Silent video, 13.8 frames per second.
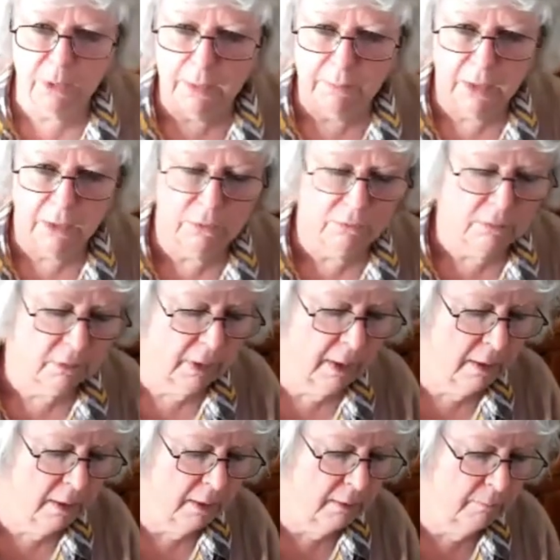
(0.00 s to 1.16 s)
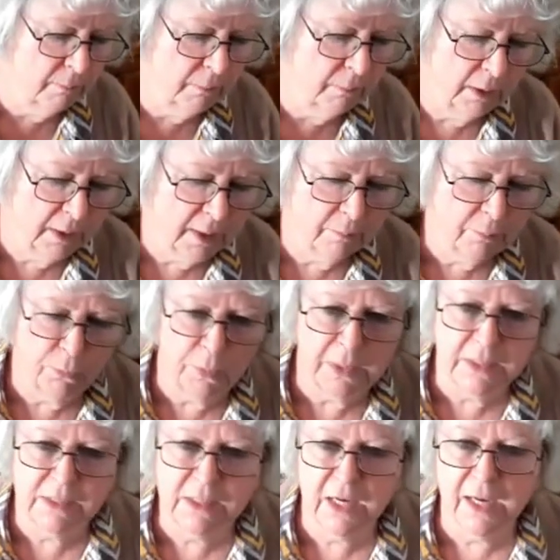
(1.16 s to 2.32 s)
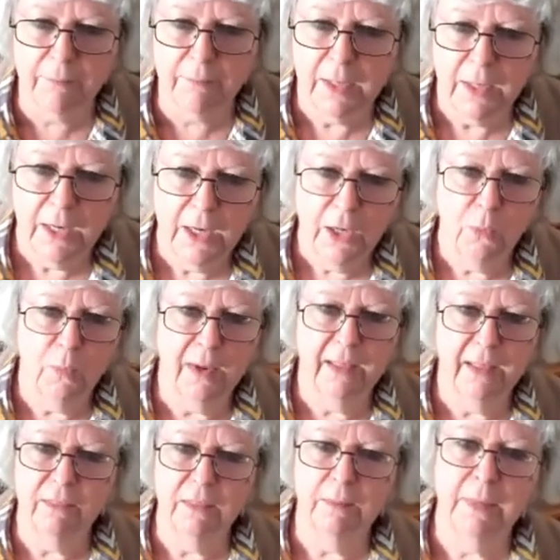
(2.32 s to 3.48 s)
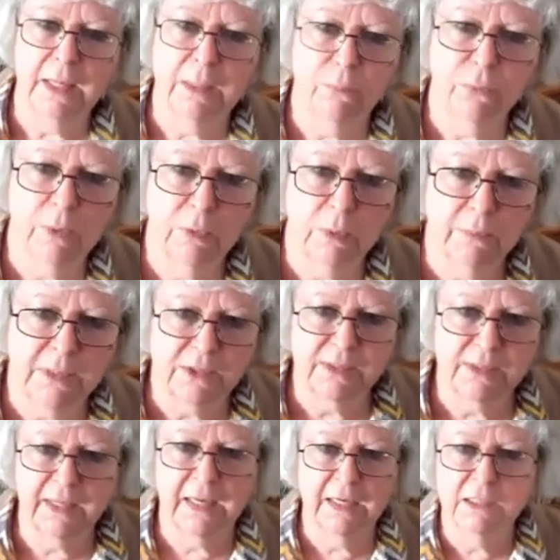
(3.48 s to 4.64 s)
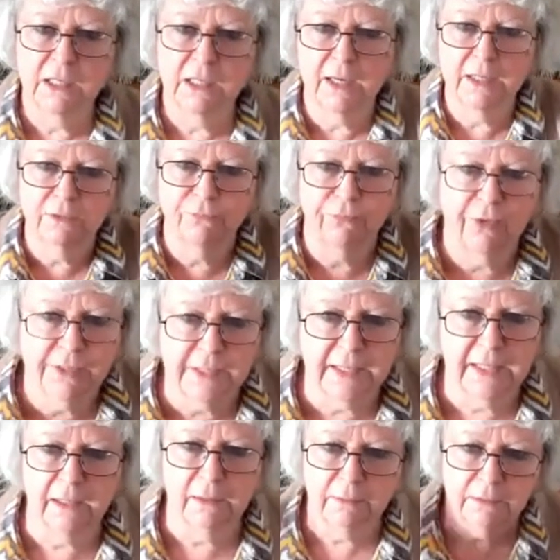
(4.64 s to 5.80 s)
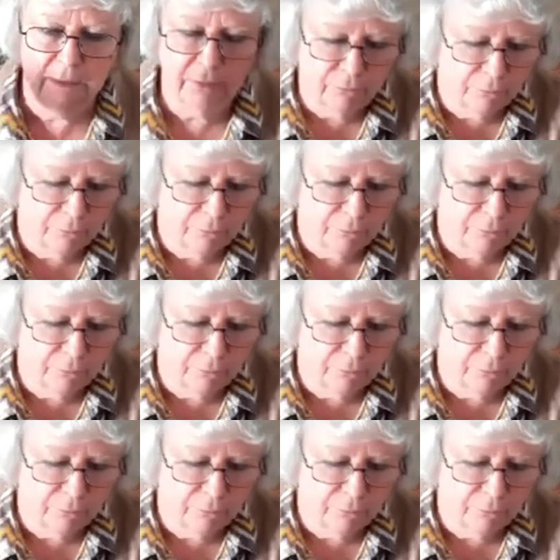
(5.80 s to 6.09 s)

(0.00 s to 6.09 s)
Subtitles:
where I'm going in a couple of weeks' time, where the main problem is king tide flooding and